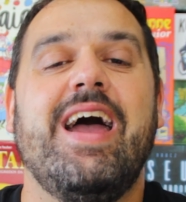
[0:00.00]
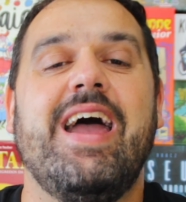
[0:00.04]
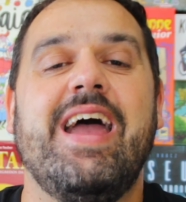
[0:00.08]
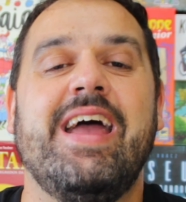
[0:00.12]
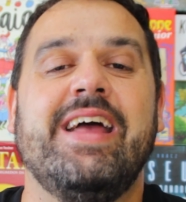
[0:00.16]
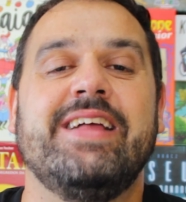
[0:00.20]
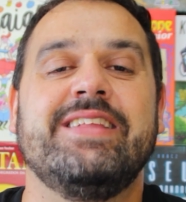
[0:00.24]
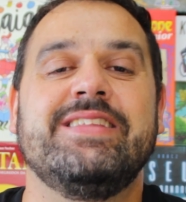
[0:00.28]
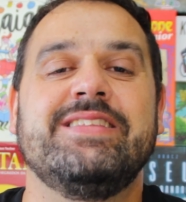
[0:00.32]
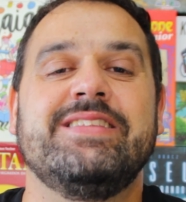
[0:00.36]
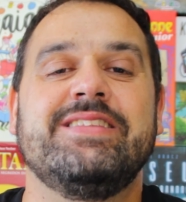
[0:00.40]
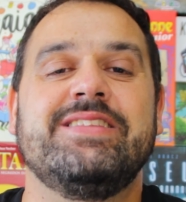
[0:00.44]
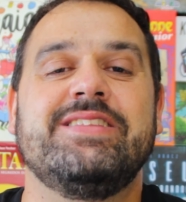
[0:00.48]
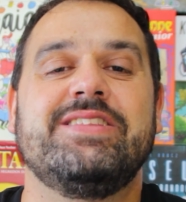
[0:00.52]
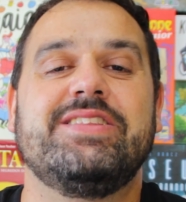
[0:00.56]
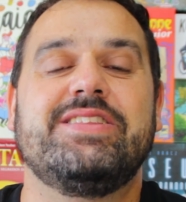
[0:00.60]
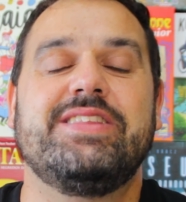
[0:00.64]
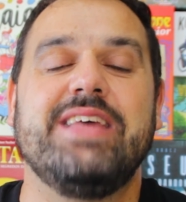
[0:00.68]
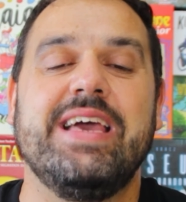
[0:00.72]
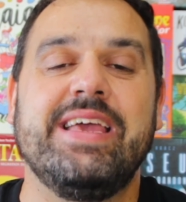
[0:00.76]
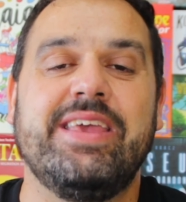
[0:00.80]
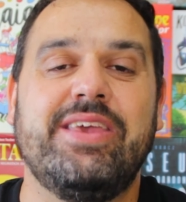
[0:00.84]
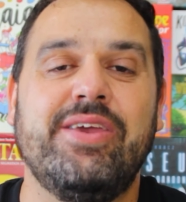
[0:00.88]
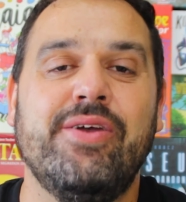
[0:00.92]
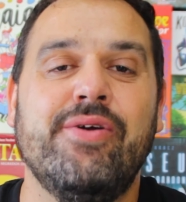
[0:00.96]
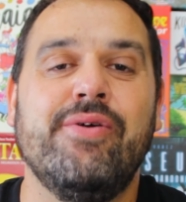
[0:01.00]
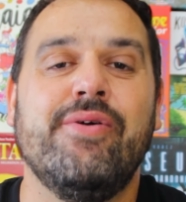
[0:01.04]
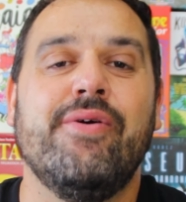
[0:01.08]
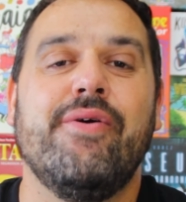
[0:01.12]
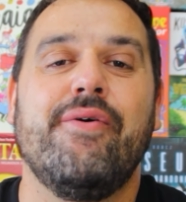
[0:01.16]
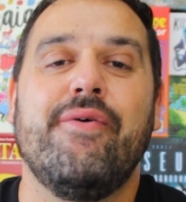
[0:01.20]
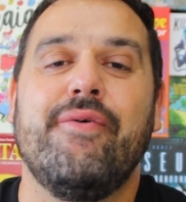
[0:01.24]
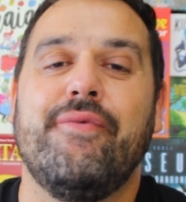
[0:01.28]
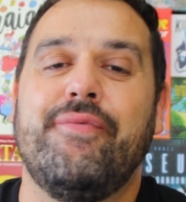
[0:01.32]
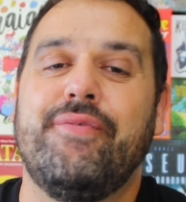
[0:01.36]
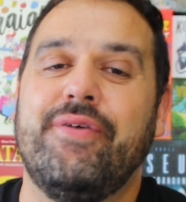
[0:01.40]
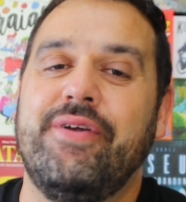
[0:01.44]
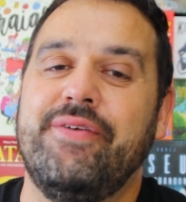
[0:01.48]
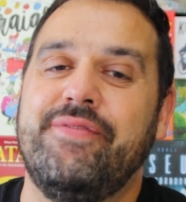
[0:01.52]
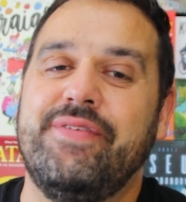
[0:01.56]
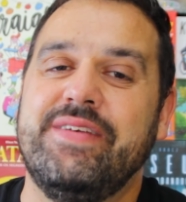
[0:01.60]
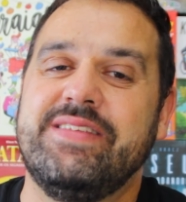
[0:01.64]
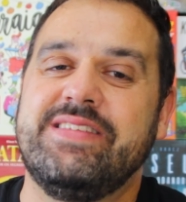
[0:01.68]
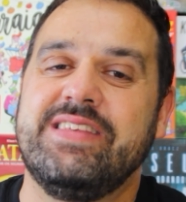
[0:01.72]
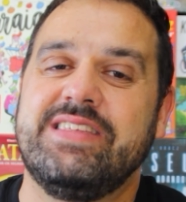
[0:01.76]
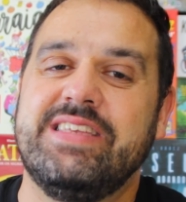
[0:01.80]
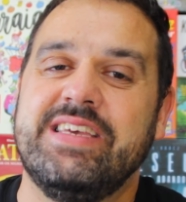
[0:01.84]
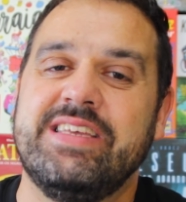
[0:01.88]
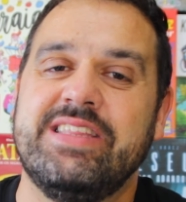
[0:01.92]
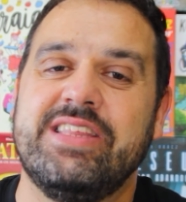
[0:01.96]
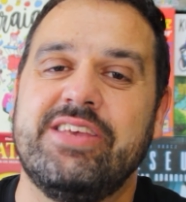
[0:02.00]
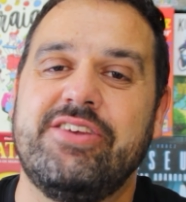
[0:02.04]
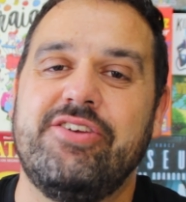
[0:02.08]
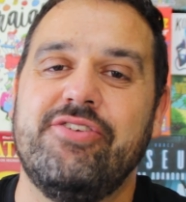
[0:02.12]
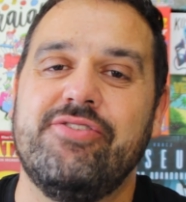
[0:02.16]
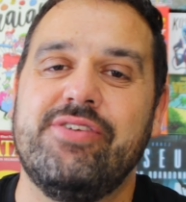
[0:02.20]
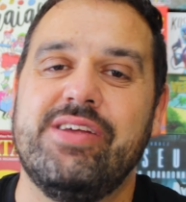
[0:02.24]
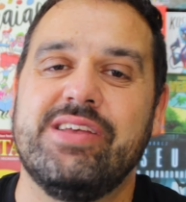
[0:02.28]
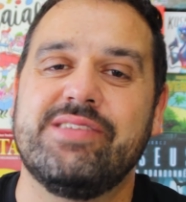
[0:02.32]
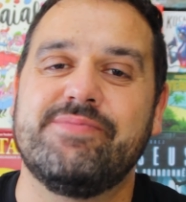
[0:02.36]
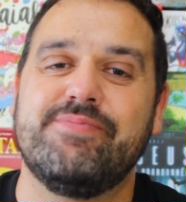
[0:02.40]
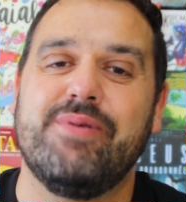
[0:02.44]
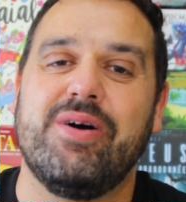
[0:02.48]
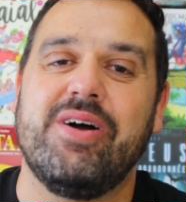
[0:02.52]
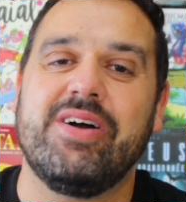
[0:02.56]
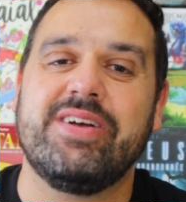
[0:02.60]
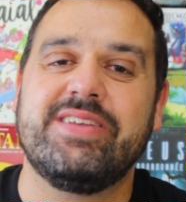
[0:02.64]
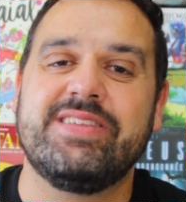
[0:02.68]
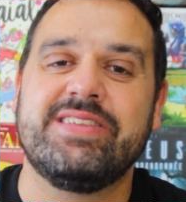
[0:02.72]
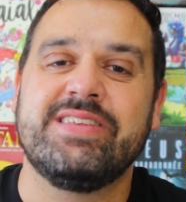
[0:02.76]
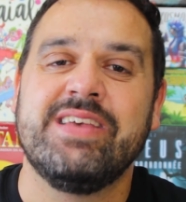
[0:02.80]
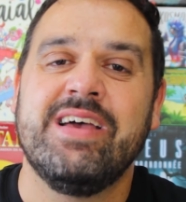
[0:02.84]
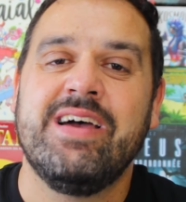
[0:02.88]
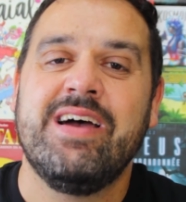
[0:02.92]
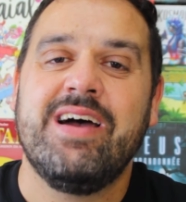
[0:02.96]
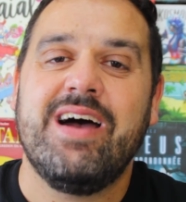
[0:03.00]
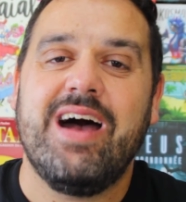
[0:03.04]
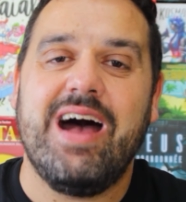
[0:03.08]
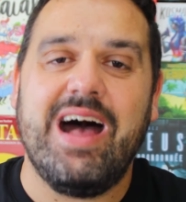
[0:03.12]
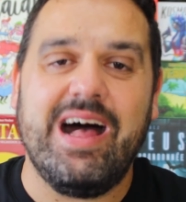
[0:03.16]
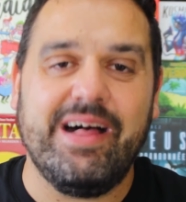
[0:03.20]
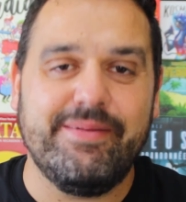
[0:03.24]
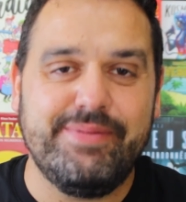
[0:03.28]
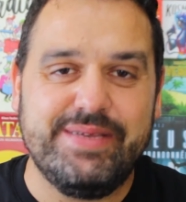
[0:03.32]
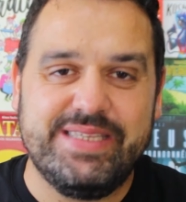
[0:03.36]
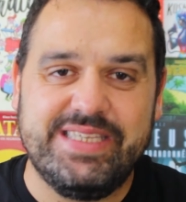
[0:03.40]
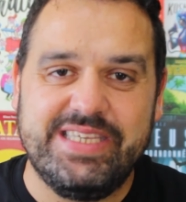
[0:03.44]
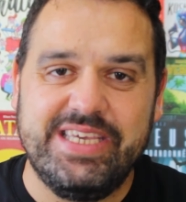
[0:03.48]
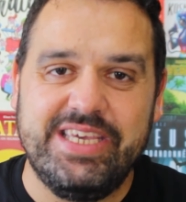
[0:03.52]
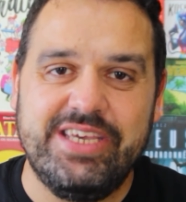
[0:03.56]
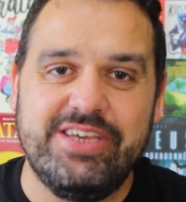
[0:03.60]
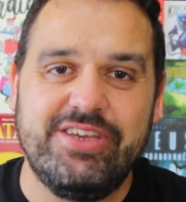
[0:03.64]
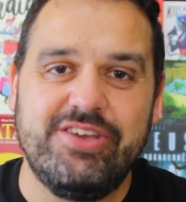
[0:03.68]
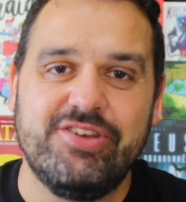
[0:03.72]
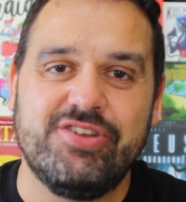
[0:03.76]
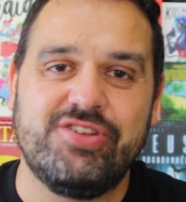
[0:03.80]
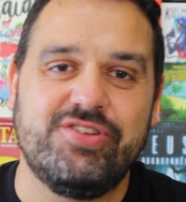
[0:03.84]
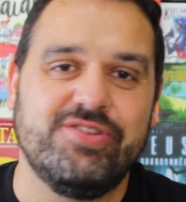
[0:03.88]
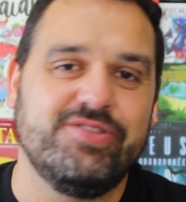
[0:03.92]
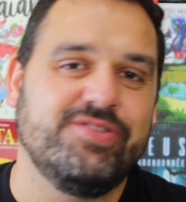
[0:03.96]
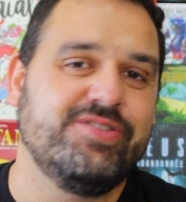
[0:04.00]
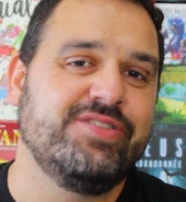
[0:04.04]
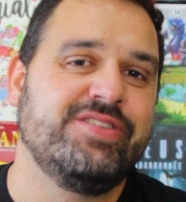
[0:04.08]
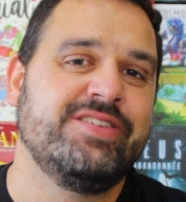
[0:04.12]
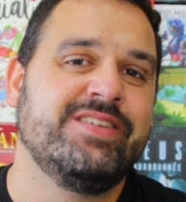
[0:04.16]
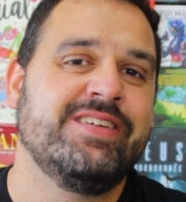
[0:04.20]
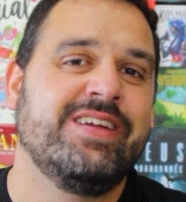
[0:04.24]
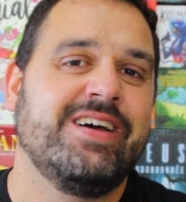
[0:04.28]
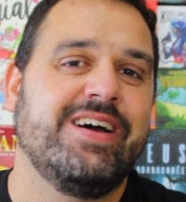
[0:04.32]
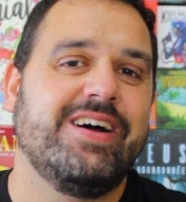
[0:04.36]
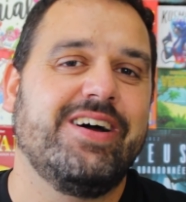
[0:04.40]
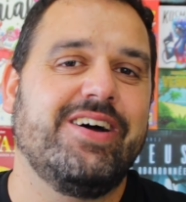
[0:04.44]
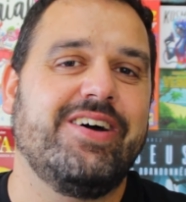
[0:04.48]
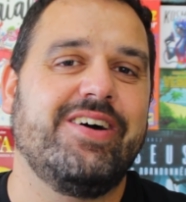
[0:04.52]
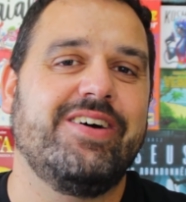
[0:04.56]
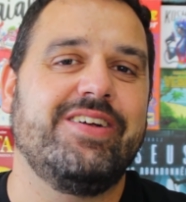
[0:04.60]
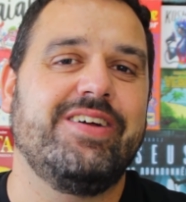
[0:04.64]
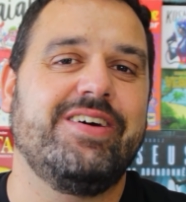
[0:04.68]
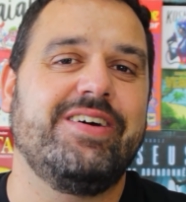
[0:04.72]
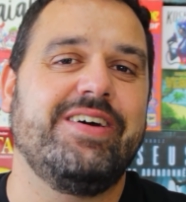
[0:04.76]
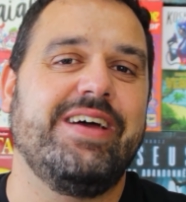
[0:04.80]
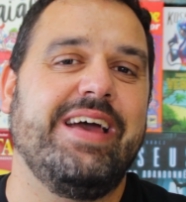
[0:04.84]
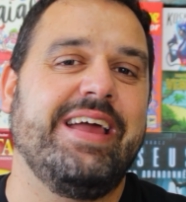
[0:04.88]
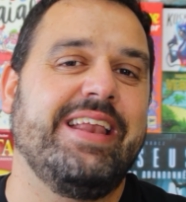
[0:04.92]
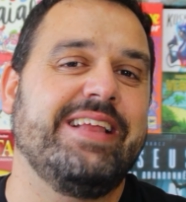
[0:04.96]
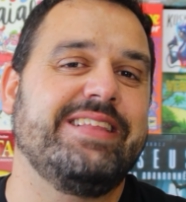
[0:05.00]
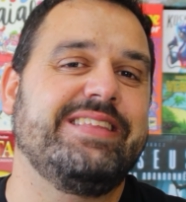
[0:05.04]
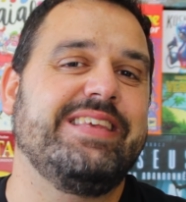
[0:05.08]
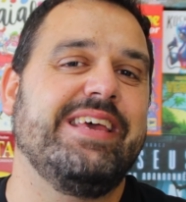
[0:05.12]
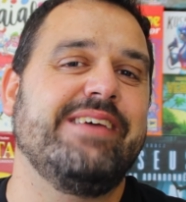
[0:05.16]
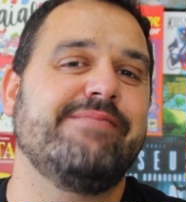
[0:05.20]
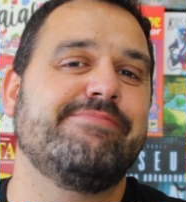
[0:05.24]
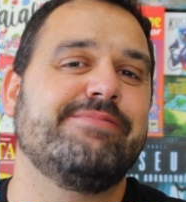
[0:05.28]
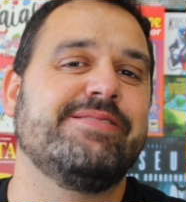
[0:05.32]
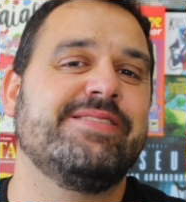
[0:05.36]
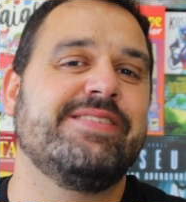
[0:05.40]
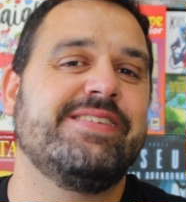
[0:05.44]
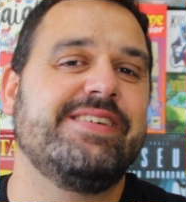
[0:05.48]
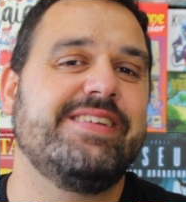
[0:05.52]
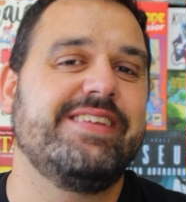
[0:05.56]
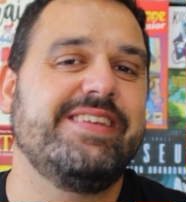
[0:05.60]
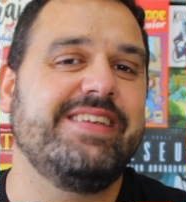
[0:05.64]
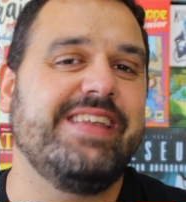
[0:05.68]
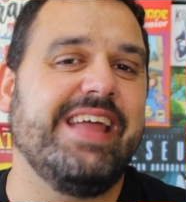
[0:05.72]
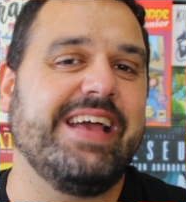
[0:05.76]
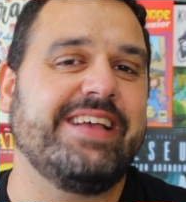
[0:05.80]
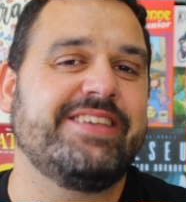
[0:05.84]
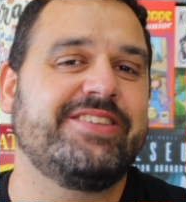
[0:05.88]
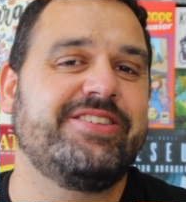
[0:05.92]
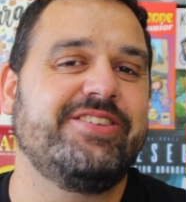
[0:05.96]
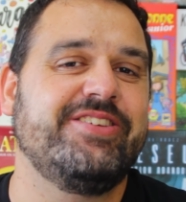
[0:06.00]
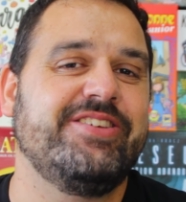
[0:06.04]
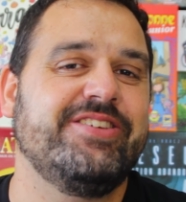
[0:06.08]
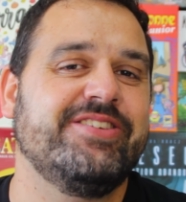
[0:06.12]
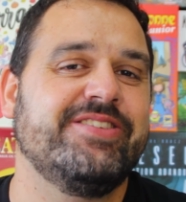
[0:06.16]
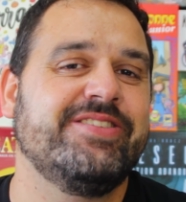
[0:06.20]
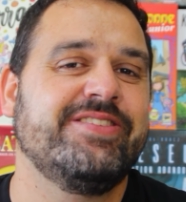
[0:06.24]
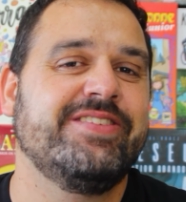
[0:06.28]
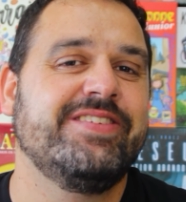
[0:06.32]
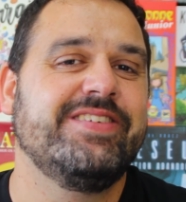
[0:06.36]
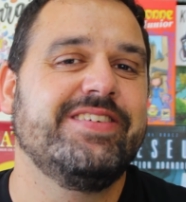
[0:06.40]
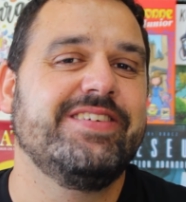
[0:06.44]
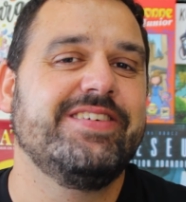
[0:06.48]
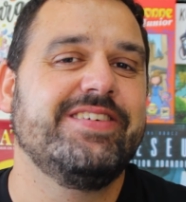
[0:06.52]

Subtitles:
And thank you for visiting the Curious Box. I'll be seeing you soon at a table next to you.